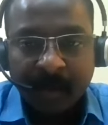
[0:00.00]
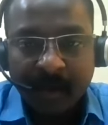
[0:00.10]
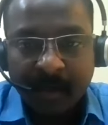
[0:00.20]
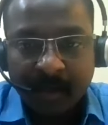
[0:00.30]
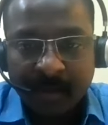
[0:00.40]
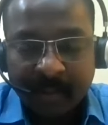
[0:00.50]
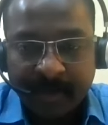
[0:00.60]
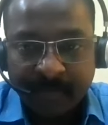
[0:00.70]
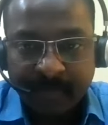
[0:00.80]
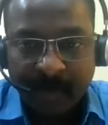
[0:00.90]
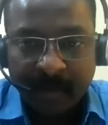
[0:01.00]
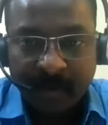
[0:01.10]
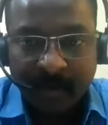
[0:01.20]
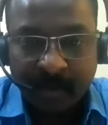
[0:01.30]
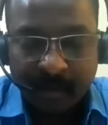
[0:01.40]
have
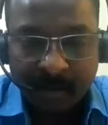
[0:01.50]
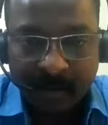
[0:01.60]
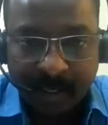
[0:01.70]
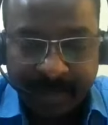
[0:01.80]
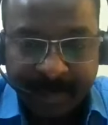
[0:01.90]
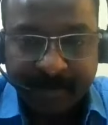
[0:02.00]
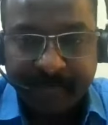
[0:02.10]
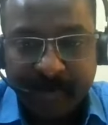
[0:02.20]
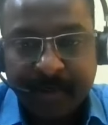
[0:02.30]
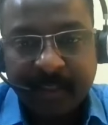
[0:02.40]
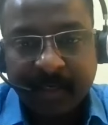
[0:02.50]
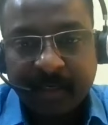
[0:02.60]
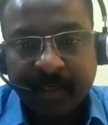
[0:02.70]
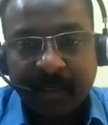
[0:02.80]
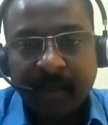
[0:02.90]
identified me
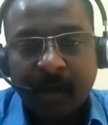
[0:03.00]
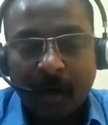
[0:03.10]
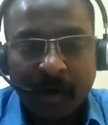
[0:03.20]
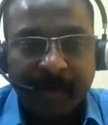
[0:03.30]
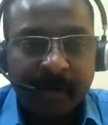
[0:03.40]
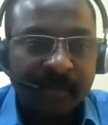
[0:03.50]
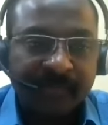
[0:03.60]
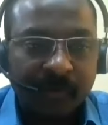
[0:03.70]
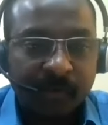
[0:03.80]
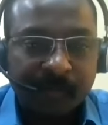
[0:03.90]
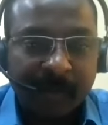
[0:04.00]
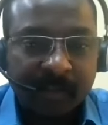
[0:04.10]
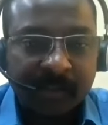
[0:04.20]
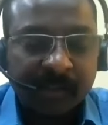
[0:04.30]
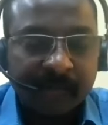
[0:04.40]
that all because of
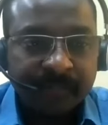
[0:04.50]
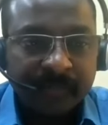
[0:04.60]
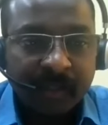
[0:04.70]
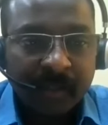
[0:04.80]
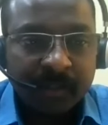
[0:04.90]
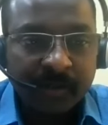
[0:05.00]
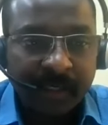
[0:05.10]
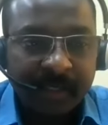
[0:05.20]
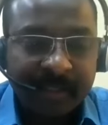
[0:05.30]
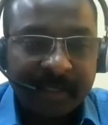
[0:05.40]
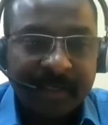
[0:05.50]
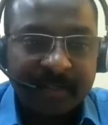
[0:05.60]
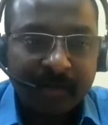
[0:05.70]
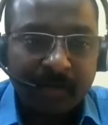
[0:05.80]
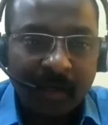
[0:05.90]
Toastmasters. So that is the
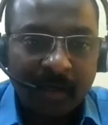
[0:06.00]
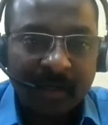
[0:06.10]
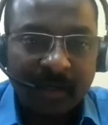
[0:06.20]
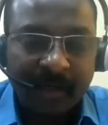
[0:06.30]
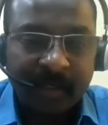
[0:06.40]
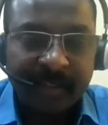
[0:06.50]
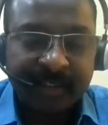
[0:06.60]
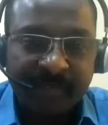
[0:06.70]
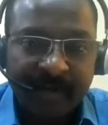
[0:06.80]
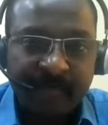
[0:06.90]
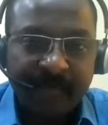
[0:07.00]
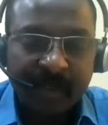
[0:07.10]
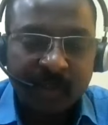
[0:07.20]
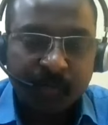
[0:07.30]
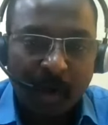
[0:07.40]
reason. It is a very,
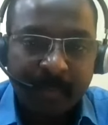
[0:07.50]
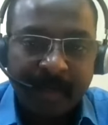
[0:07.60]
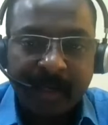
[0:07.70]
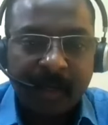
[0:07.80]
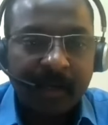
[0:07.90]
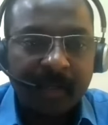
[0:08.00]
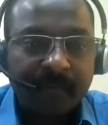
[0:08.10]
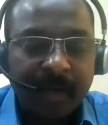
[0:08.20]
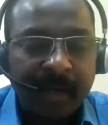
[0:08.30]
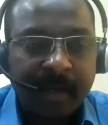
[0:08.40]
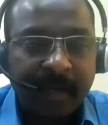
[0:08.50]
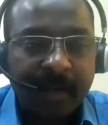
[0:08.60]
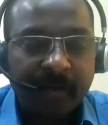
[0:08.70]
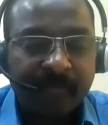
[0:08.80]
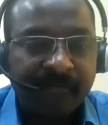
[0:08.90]
very small beginning in my
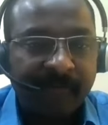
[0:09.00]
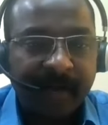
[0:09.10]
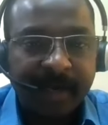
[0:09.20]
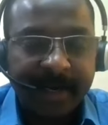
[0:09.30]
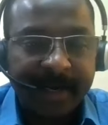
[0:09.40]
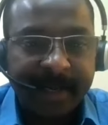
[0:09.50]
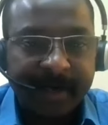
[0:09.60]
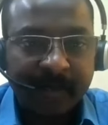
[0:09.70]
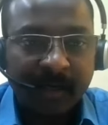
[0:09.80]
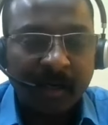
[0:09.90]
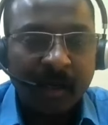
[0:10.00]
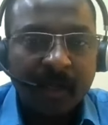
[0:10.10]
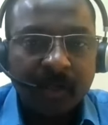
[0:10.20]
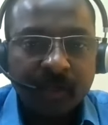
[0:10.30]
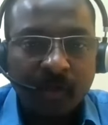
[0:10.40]
career of area director.
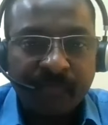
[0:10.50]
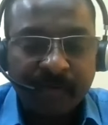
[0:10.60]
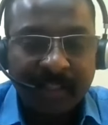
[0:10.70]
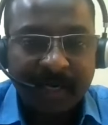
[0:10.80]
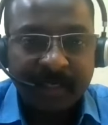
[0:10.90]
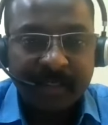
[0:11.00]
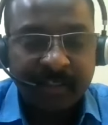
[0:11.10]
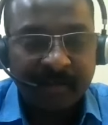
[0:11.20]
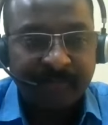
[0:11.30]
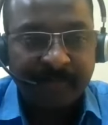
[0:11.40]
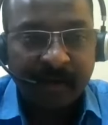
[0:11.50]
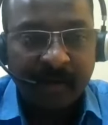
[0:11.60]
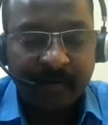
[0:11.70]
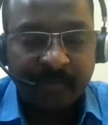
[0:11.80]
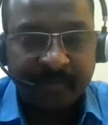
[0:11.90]
So for that itself,
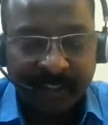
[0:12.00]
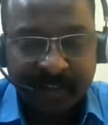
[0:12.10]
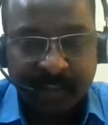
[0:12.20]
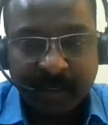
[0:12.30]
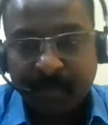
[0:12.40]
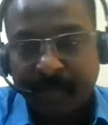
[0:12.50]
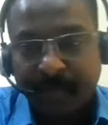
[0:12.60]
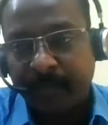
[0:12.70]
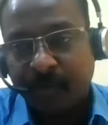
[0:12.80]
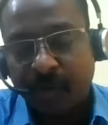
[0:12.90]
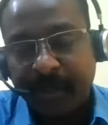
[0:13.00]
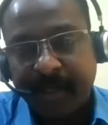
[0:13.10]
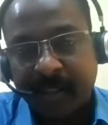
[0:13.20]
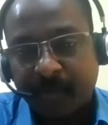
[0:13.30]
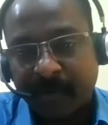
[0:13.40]
I have succeeded in my
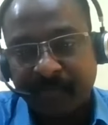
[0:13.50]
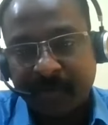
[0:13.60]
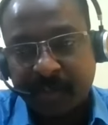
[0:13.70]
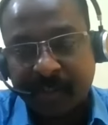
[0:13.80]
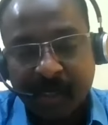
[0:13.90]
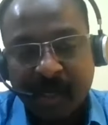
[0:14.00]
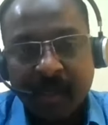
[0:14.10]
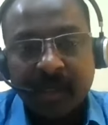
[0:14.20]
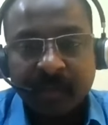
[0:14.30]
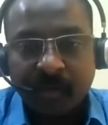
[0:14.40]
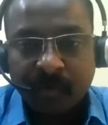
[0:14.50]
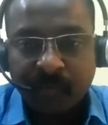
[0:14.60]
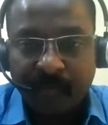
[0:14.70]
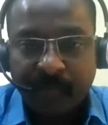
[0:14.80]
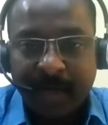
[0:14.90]
20 years profession. So
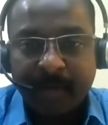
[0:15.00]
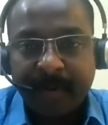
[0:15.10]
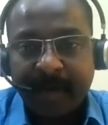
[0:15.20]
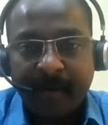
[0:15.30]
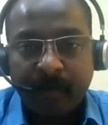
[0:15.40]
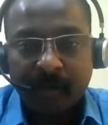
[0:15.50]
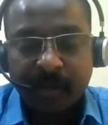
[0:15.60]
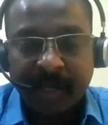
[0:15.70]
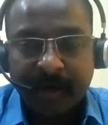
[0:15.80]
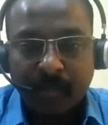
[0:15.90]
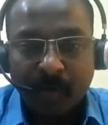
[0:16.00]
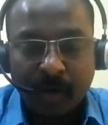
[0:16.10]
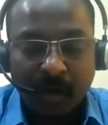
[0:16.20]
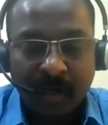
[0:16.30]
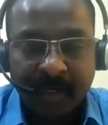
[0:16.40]
whereby I want to gain
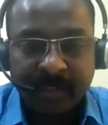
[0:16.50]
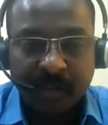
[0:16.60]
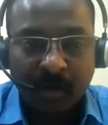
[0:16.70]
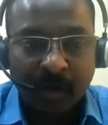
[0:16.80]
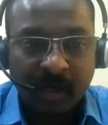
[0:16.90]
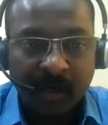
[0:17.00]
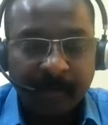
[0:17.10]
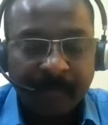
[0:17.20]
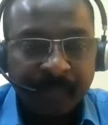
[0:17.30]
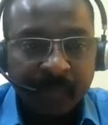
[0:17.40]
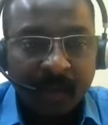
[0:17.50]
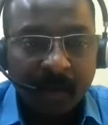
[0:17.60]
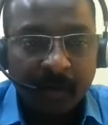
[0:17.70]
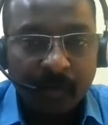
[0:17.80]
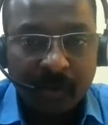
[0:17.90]
more knowledge or
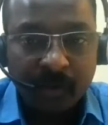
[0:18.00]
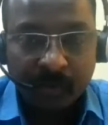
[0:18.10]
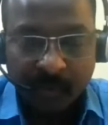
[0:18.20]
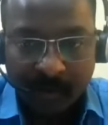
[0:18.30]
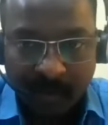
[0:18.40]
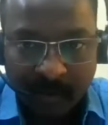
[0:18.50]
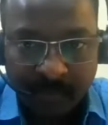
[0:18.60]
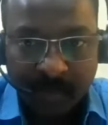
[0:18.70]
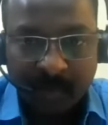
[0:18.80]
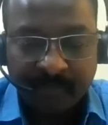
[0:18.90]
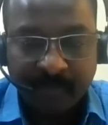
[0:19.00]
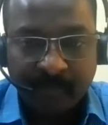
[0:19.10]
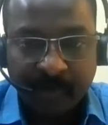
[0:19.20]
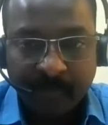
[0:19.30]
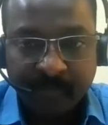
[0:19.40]
I want to
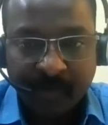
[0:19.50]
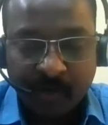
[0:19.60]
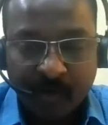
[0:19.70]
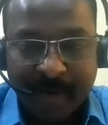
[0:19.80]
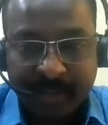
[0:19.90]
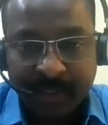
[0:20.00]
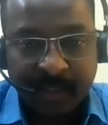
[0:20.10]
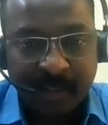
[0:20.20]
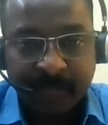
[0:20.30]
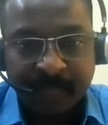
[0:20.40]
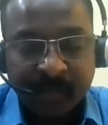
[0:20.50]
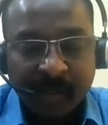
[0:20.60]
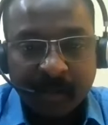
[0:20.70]
give back the